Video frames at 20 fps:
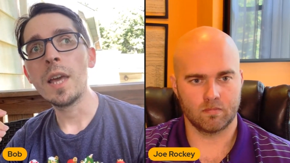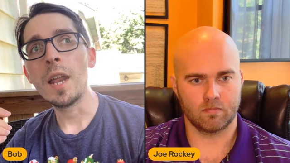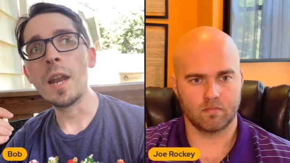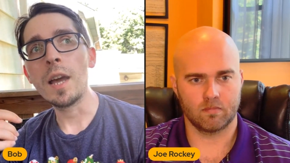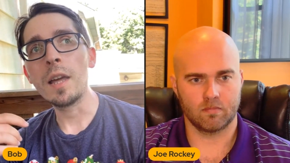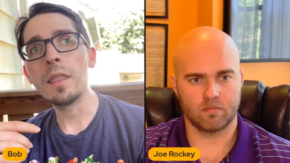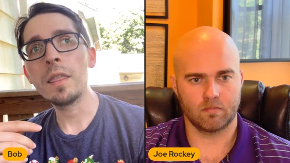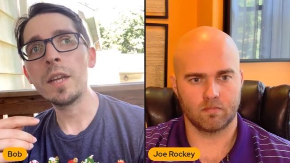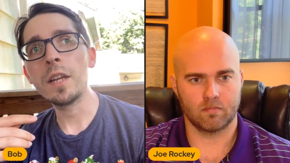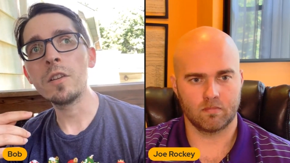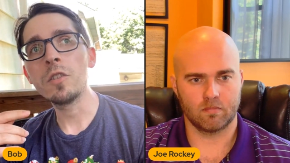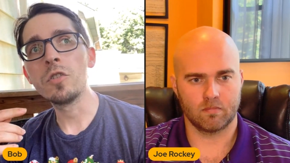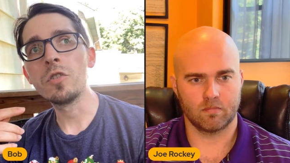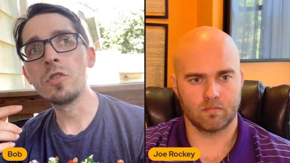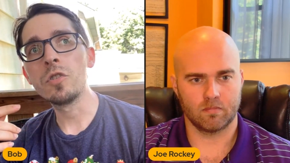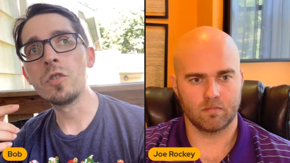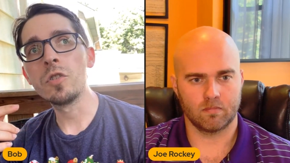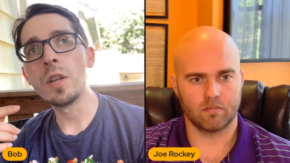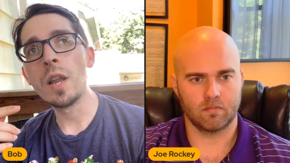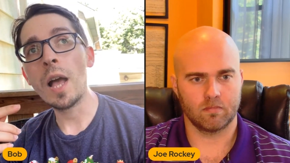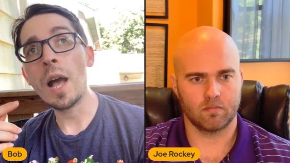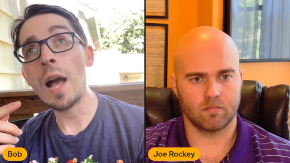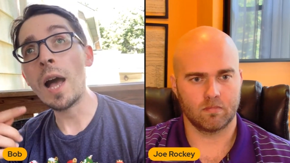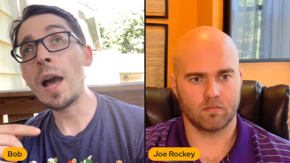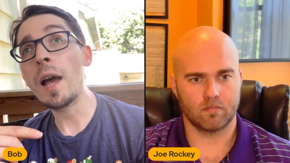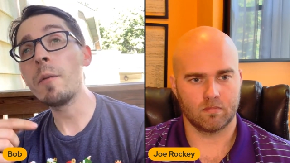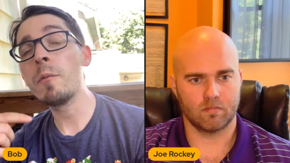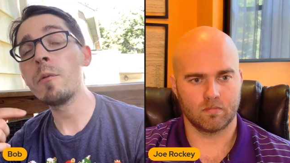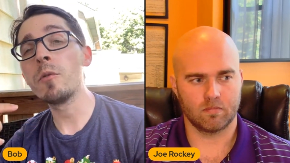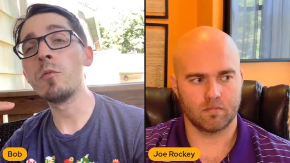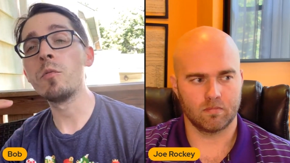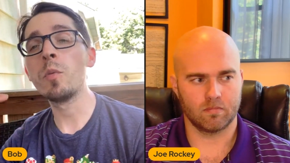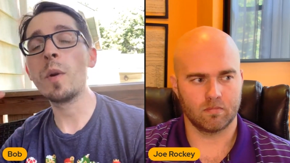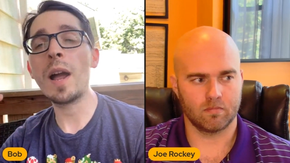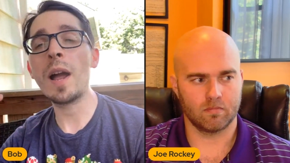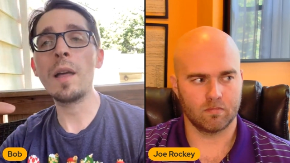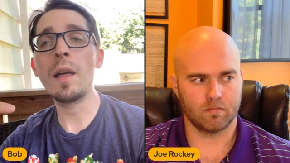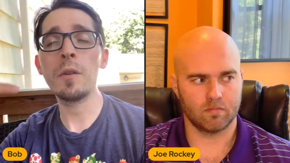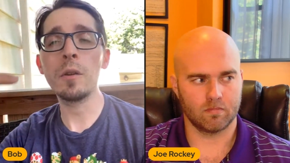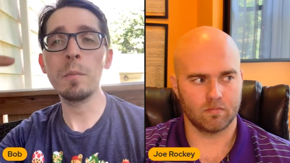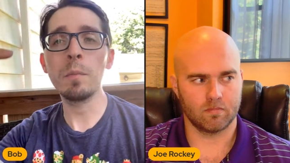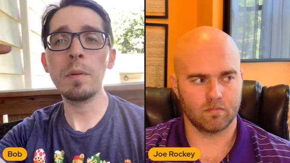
Speaker 1: And I think I would rather